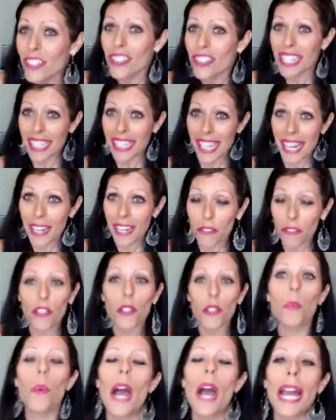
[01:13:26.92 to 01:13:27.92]
Really? Yeah.
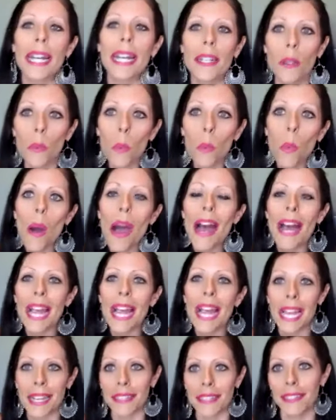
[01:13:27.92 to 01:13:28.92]
What?
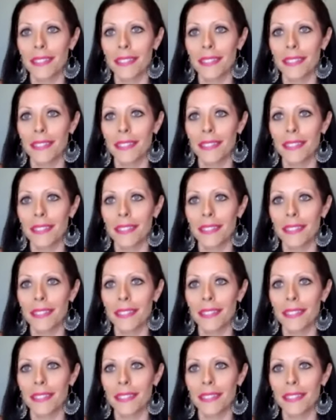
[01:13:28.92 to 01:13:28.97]
Why?